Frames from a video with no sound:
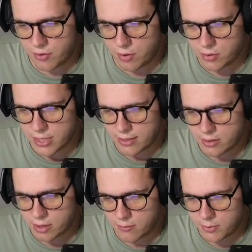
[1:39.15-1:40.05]
Our dagger
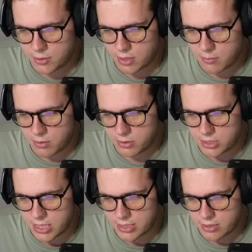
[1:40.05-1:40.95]
goblin is going to be able to
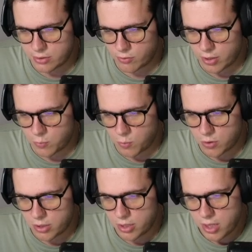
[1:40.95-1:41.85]
take down the Grand
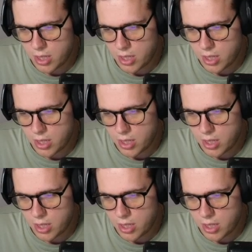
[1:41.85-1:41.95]
Warden,